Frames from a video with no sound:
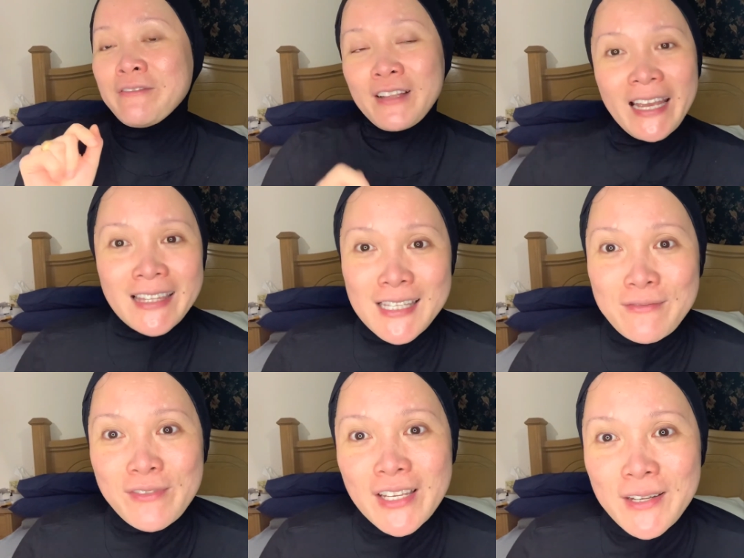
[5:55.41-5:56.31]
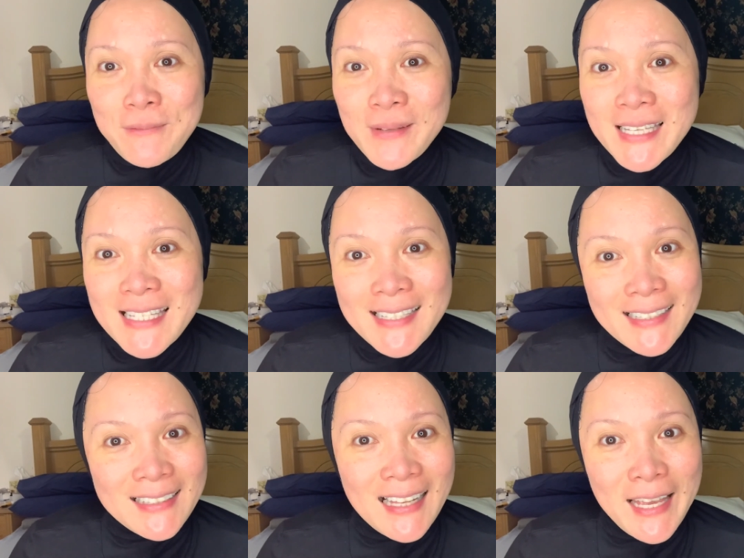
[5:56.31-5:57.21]
if you like this video, please
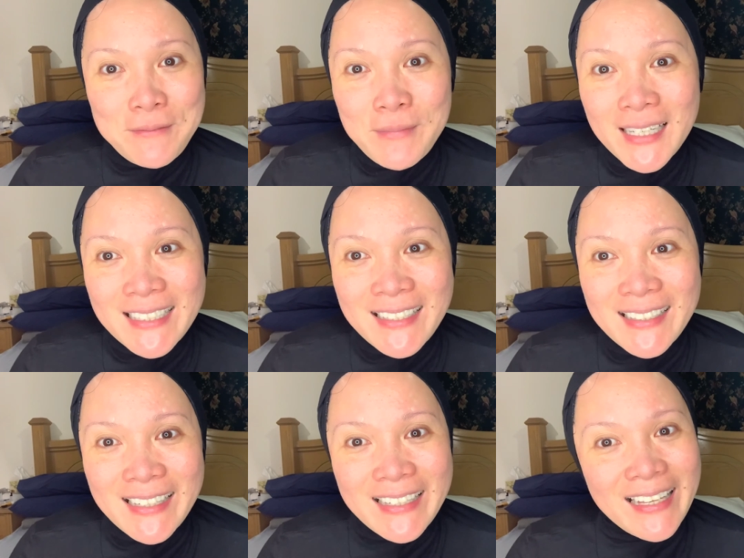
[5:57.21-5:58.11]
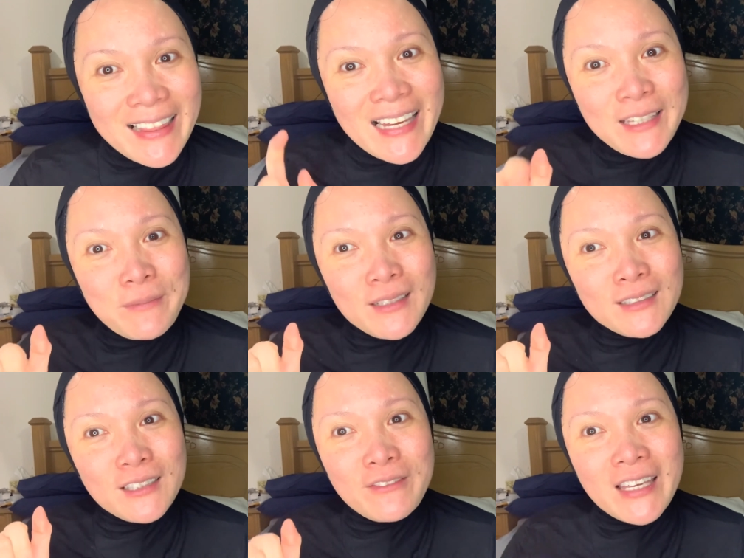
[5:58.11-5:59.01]
click the like button and hit that bell
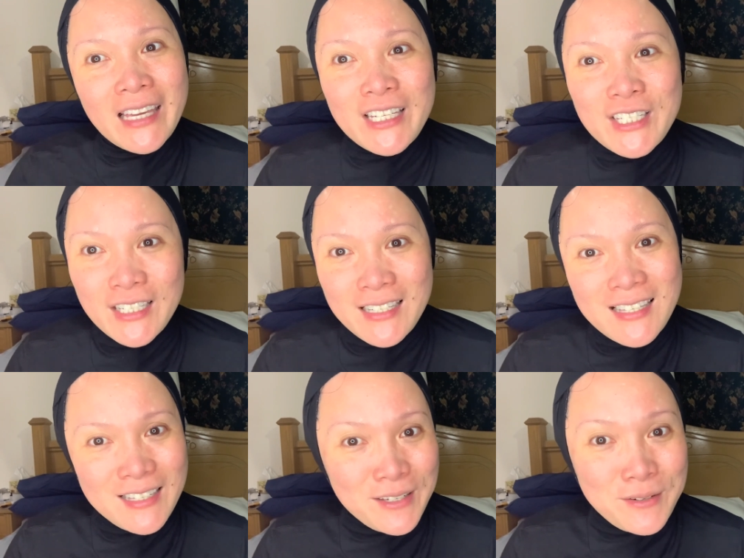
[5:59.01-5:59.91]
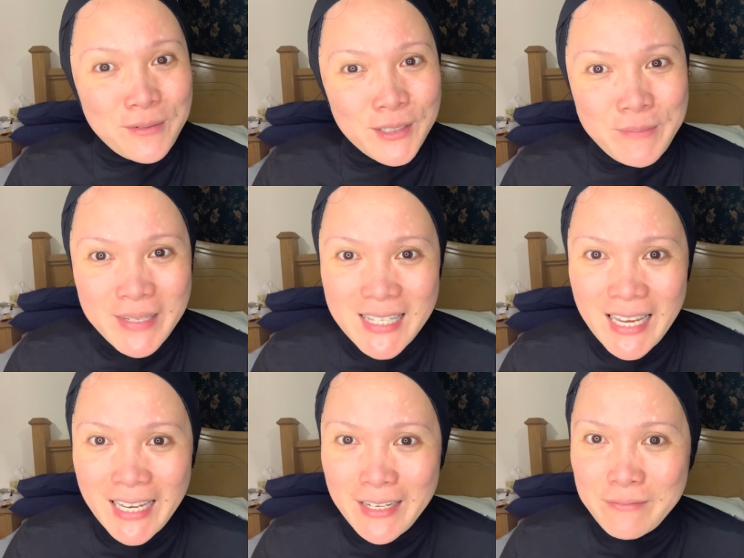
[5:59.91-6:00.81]
notification so you won't miss
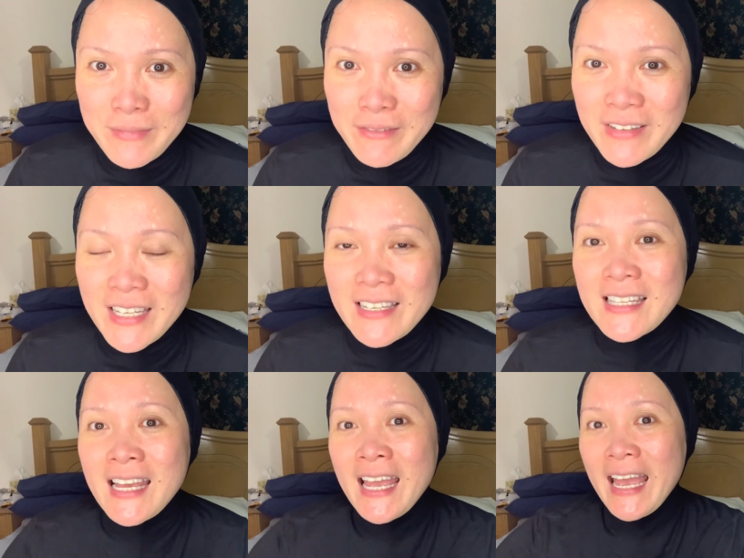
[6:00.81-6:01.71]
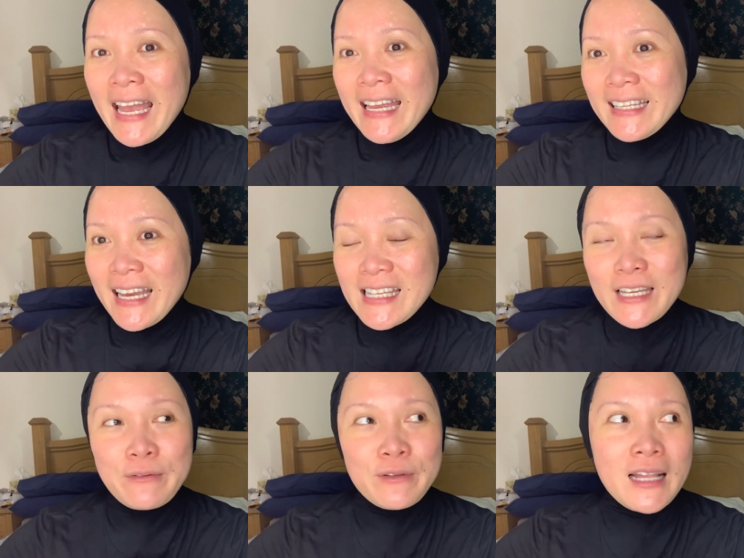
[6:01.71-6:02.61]
any of my videos. And guys, I would